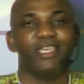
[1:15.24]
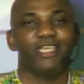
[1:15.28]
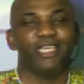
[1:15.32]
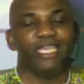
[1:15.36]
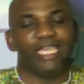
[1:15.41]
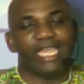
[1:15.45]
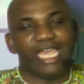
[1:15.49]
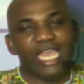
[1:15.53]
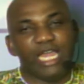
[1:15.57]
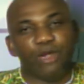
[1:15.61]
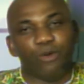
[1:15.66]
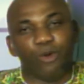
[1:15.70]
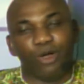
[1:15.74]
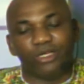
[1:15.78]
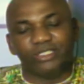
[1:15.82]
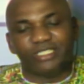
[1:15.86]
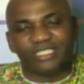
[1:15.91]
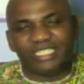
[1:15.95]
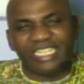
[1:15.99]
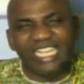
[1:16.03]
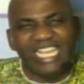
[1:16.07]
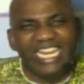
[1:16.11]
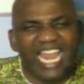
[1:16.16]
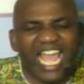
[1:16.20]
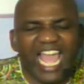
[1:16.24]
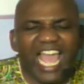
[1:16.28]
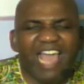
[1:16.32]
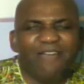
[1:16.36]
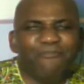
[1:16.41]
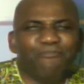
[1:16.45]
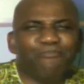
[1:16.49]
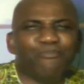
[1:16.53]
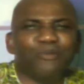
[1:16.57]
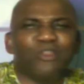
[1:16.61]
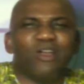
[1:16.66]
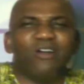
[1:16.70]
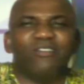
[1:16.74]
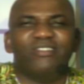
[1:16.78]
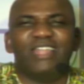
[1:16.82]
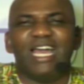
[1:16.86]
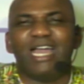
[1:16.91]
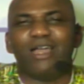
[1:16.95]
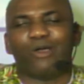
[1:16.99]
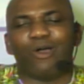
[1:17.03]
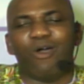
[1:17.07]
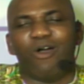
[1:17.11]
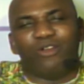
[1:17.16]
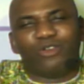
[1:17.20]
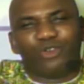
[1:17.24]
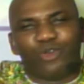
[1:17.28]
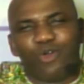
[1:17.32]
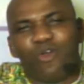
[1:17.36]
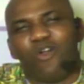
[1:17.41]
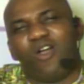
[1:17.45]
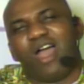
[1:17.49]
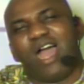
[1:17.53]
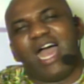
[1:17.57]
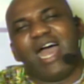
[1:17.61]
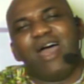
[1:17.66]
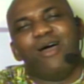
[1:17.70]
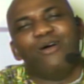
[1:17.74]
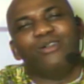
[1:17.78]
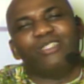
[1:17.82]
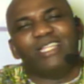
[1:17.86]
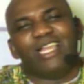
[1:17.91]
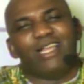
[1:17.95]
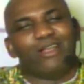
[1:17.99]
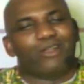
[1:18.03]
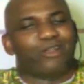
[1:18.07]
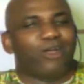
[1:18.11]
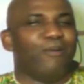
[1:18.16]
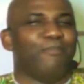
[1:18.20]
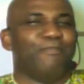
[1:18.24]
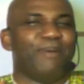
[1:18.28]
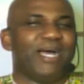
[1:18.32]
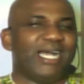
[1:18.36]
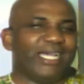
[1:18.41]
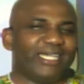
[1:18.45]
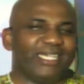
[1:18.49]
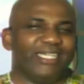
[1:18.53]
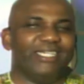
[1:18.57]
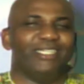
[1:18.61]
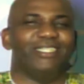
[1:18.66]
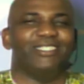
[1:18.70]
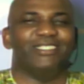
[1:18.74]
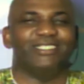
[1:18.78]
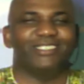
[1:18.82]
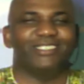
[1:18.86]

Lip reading: It was seeing every other cult go out and come back in.